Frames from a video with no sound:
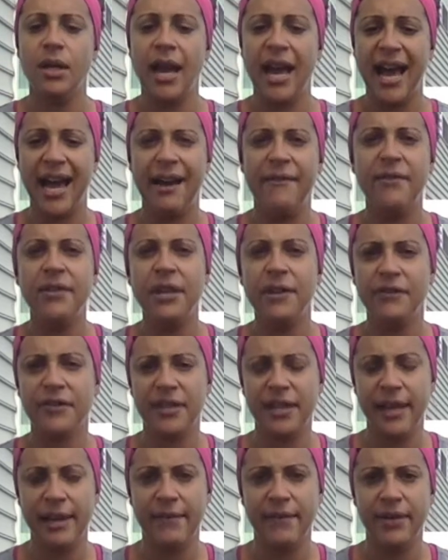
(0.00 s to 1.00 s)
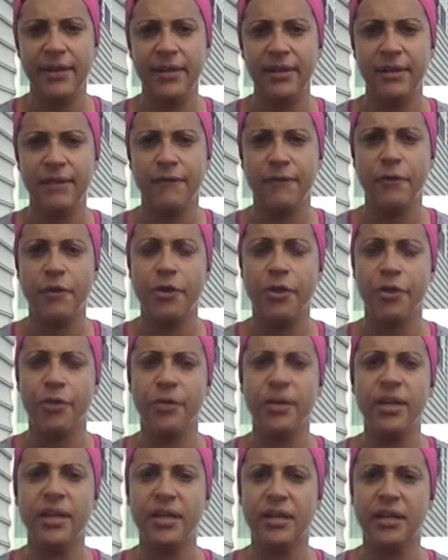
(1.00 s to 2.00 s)
have enough savings for
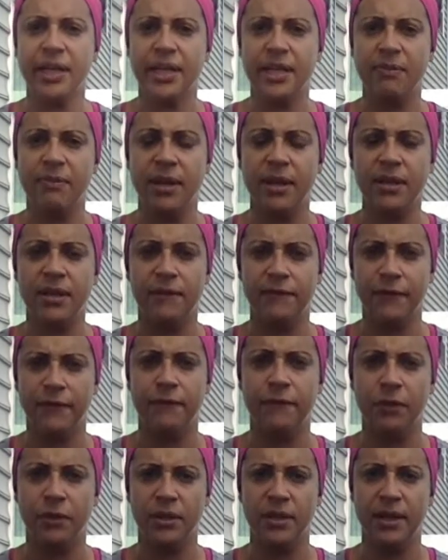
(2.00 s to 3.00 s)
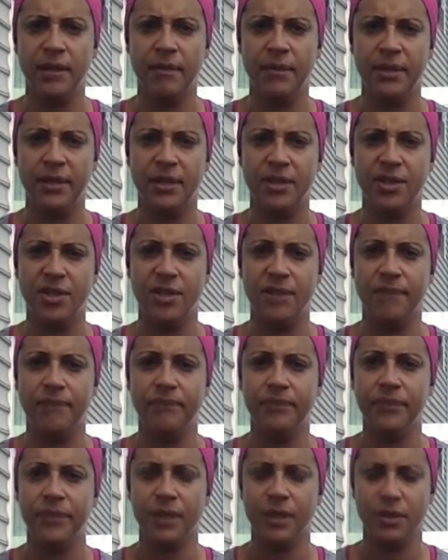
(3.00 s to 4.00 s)
3 to 6 months of your full-time position.
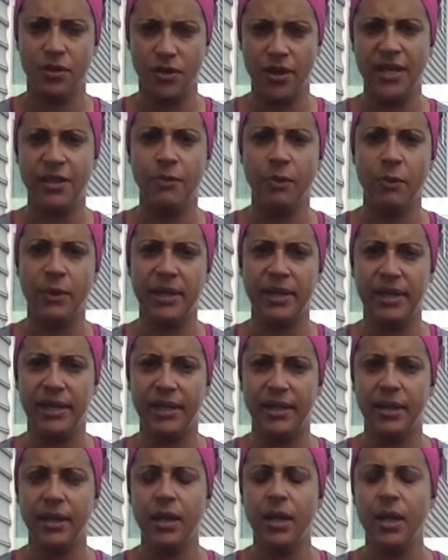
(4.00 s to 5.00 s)
So that's what we did.